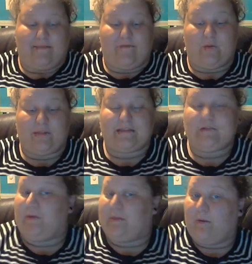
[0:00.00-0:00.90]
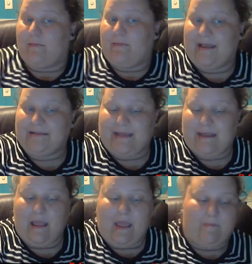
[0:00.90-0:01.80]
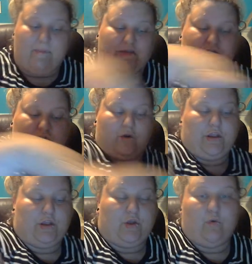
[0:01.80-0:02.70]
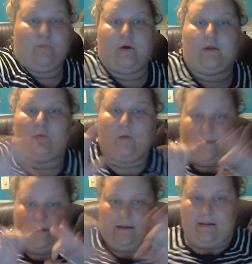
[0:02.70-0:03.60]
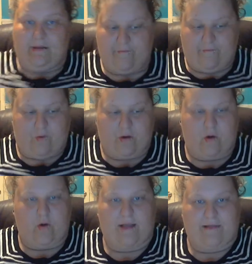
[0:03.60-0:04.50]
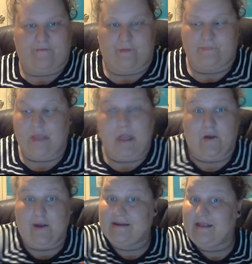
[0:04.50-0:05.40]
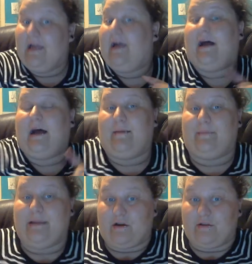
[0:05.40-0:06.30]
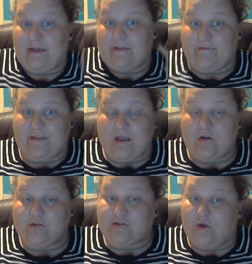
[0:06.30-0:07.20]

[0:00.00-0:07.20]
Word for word: If you would like to win the woman basket, make sure you put woman for your raffle. All right, um, here are the other videos.